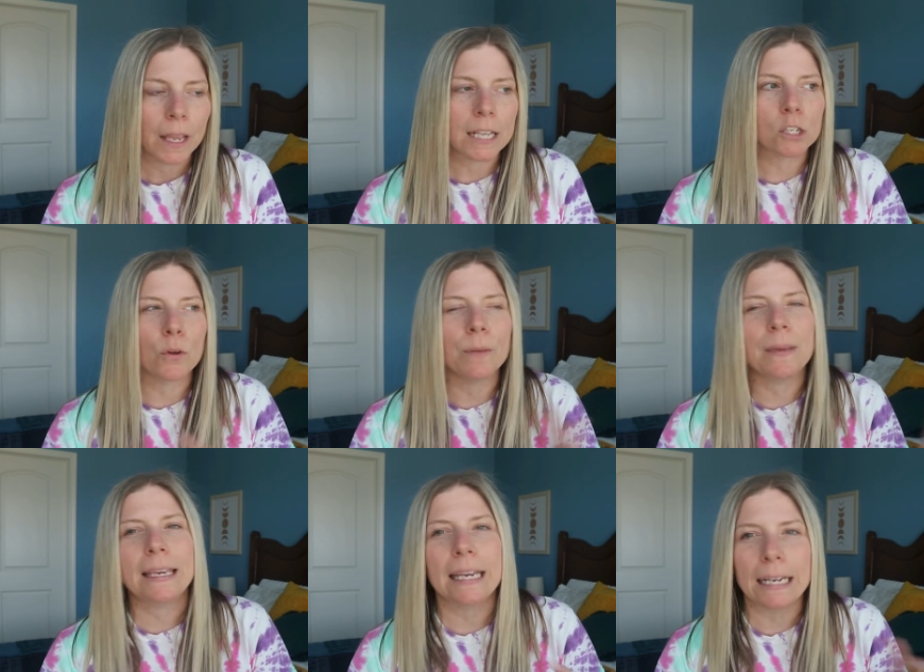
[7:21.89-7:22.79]
And so in the
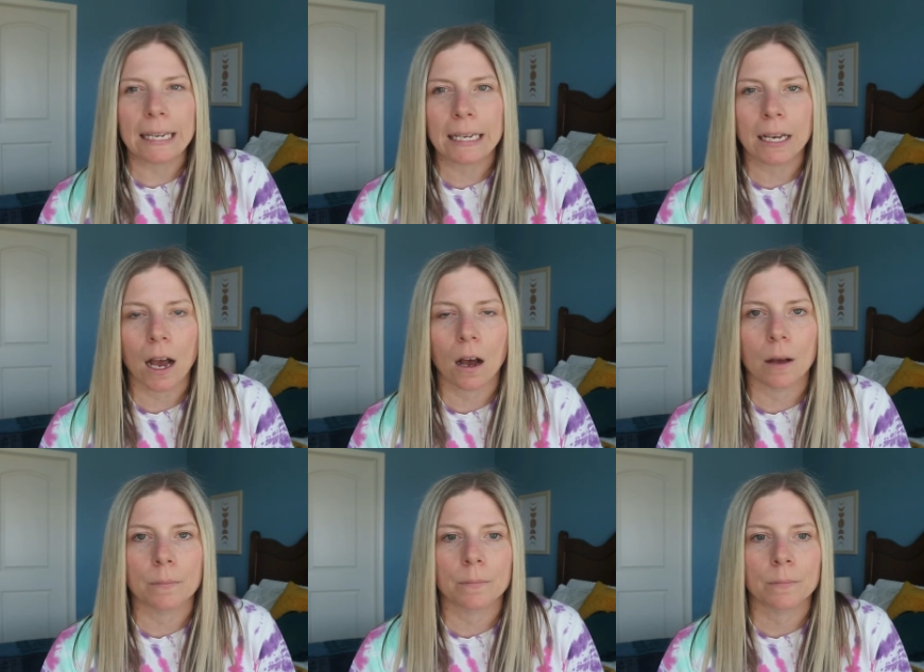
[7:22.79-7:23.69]
beginning,
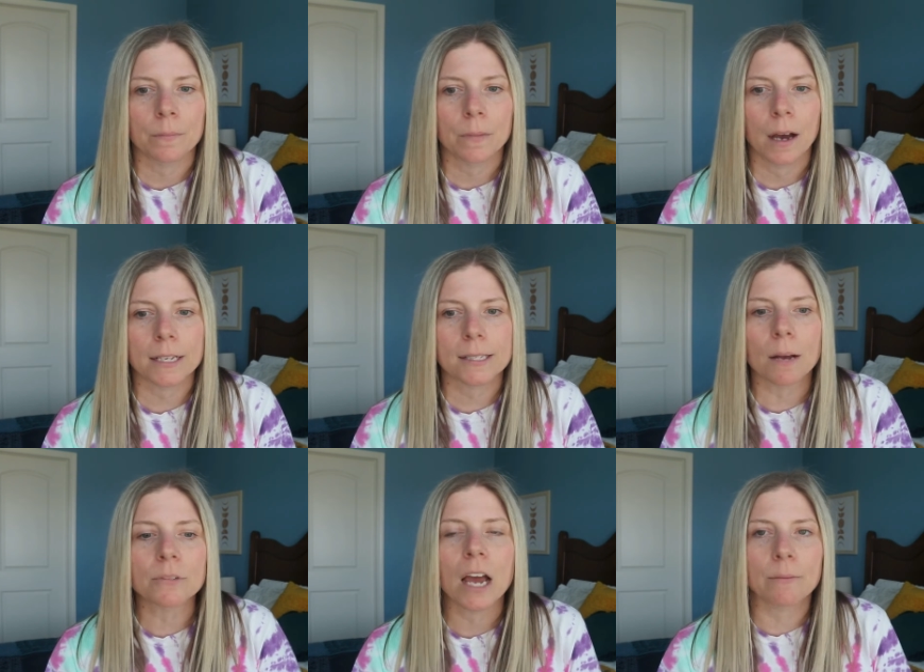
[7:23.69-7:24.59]
um, I
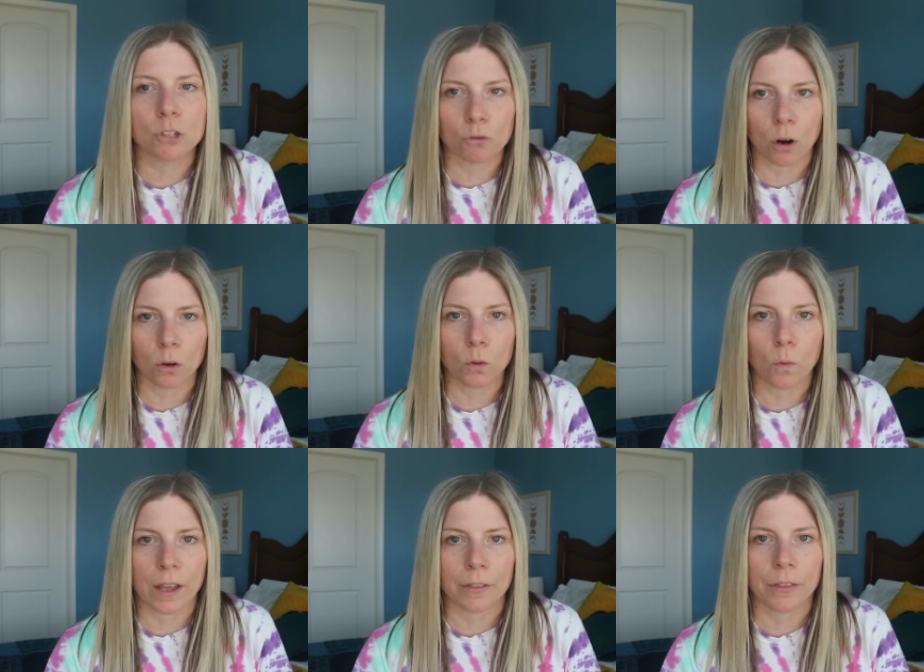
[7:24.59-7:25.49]
sometimes struggled
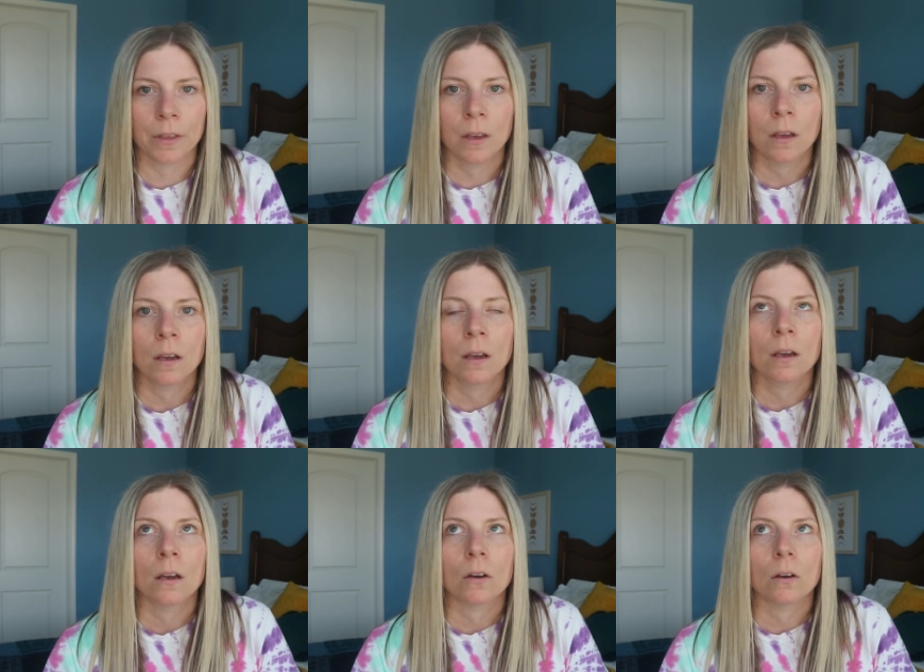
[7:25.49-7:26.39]
with
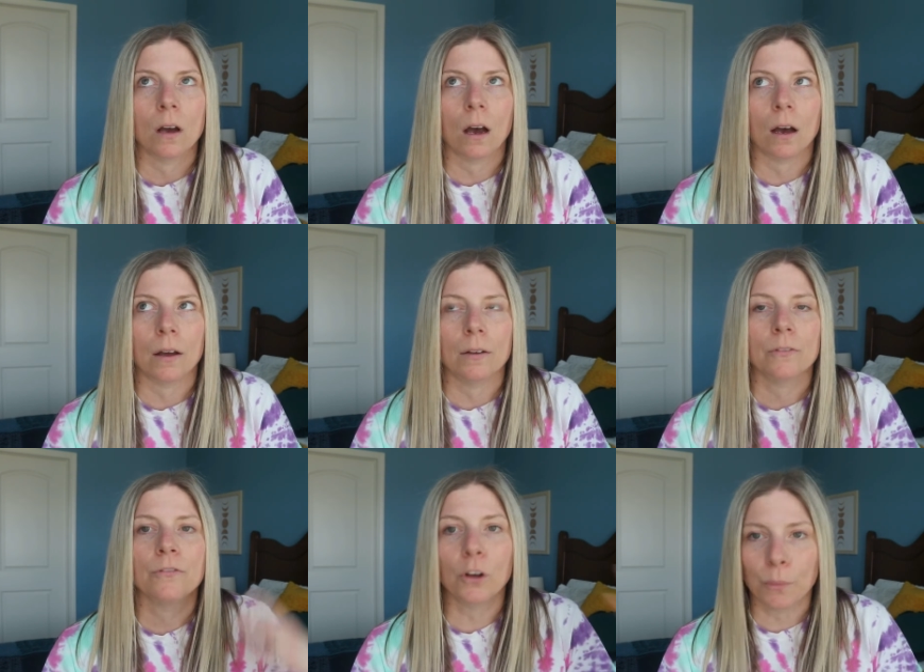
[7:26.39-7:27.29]
uh,
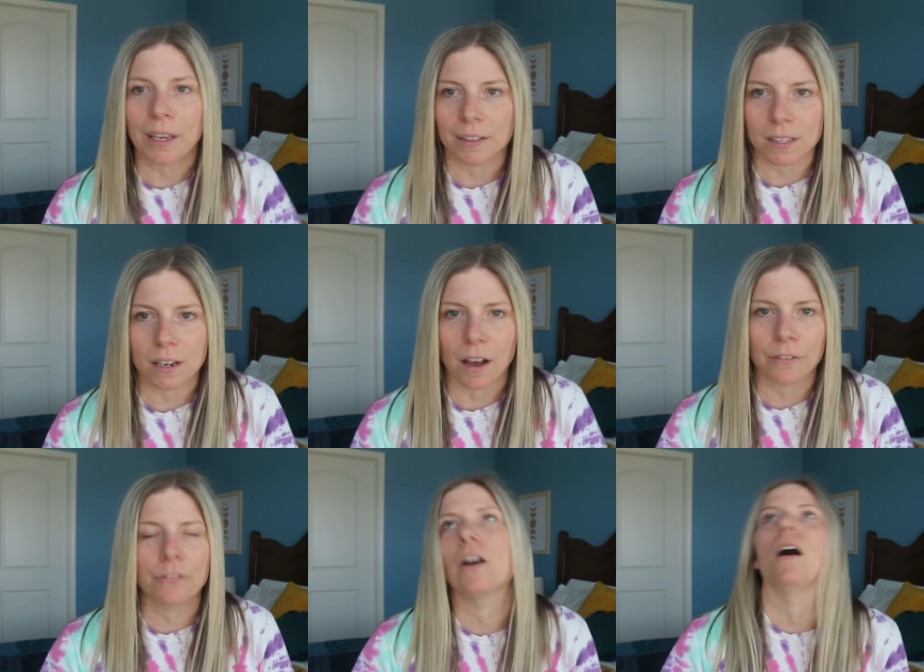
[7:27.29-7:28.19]
filming and
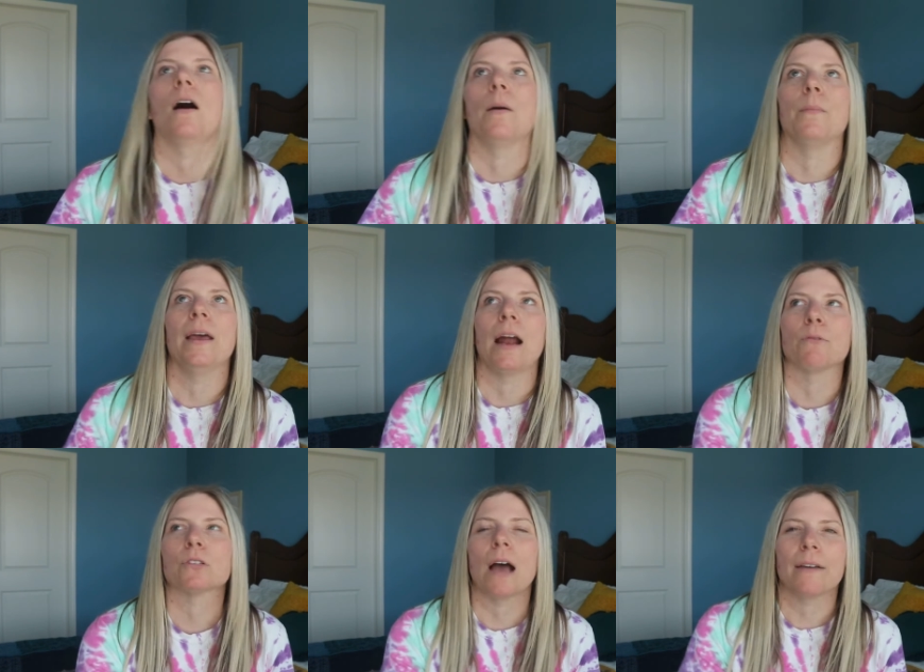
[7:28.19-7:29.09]
stuff. Um, and I
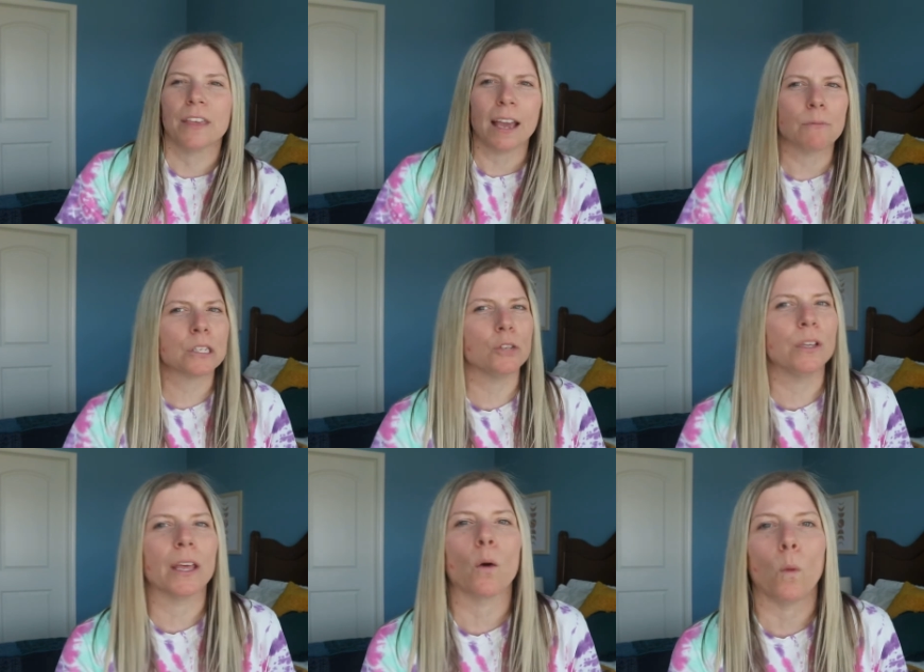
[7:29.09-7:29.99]
was, I think I was
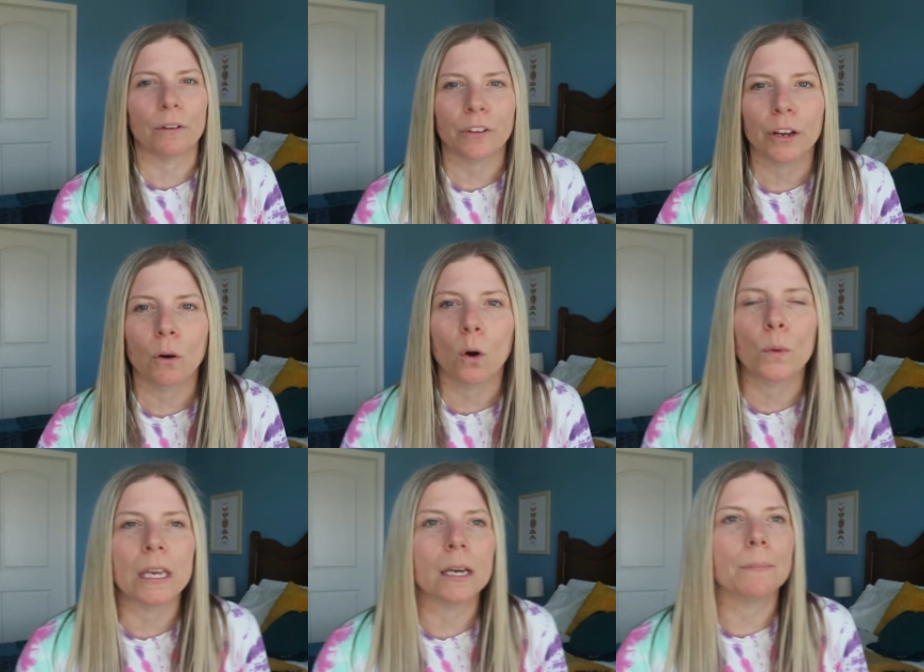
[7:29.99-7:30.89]
doing like one video a
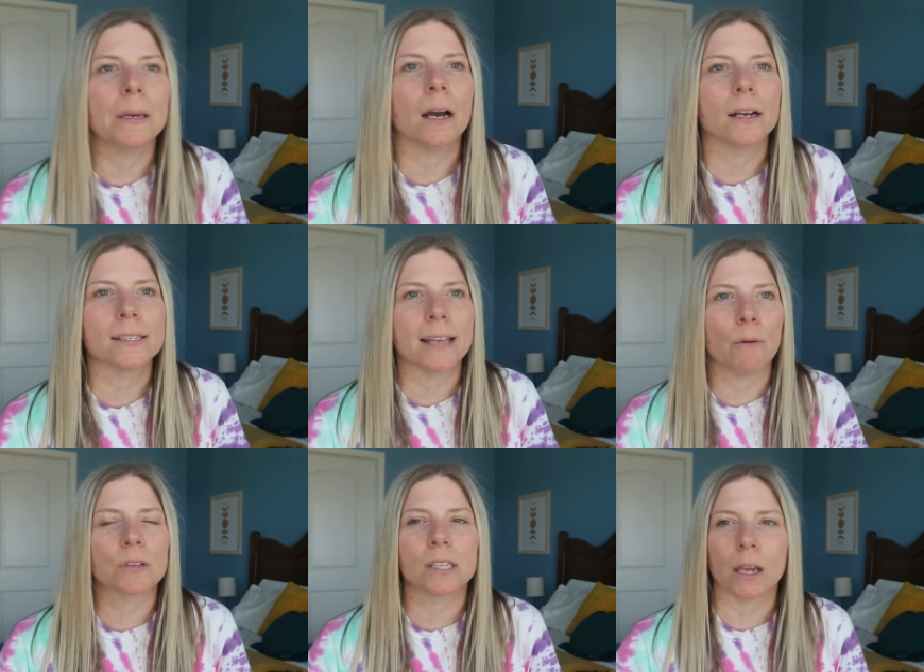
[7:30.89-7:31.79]
week because
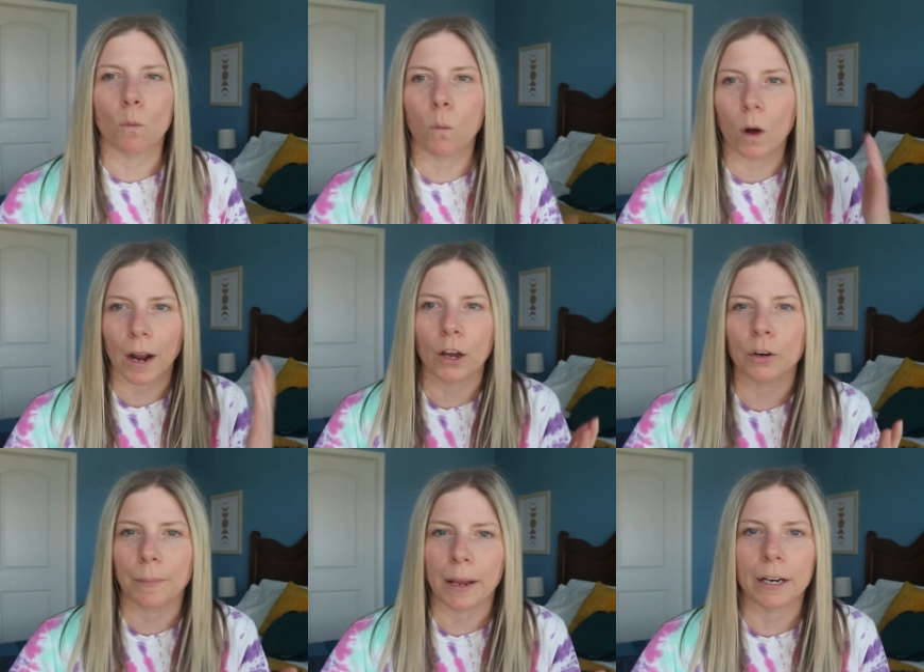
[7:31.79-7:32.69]
that was like what I
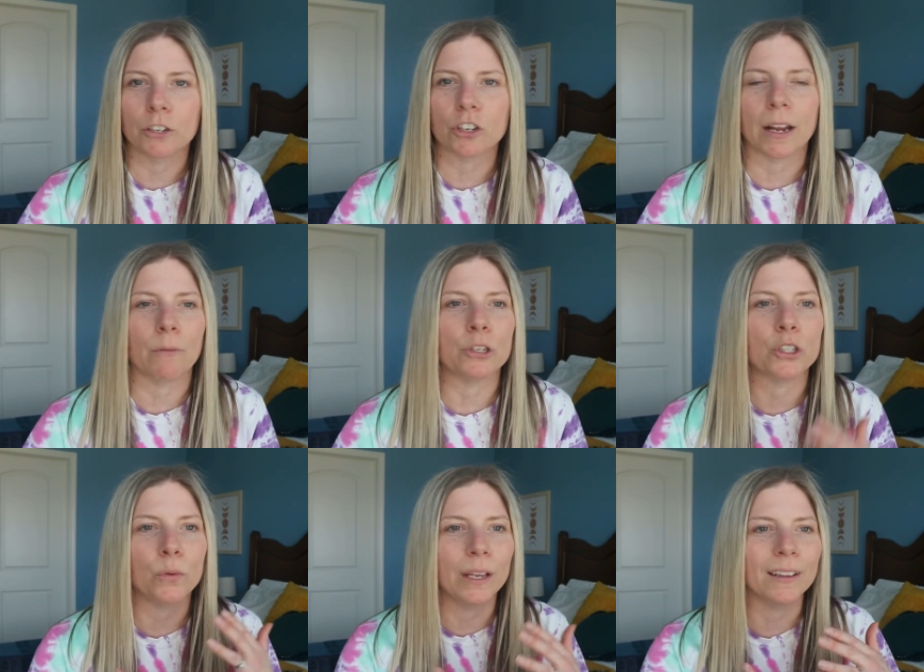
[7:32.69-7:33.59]
could manage and I would
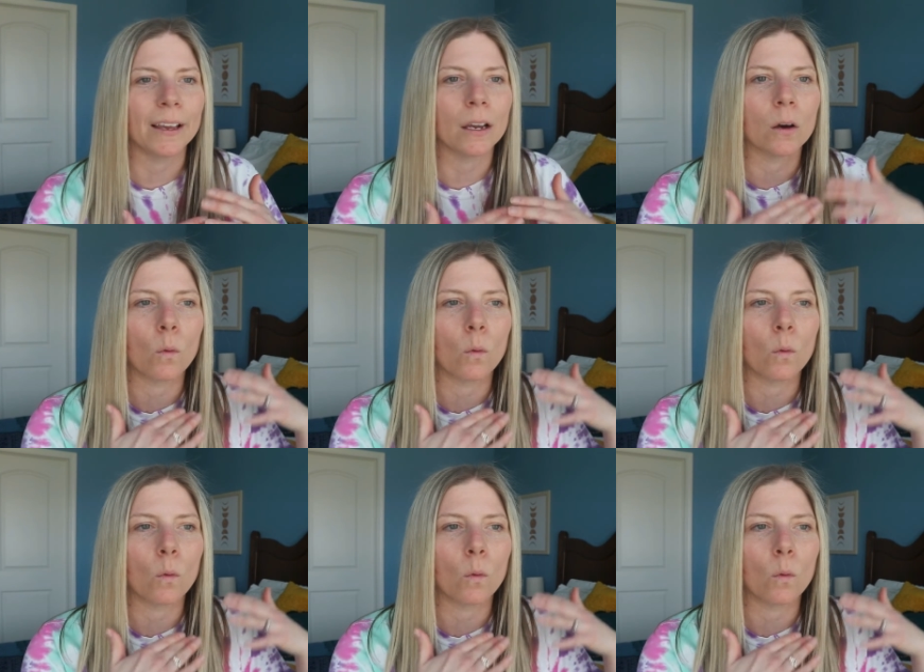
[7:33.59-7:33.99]
do it like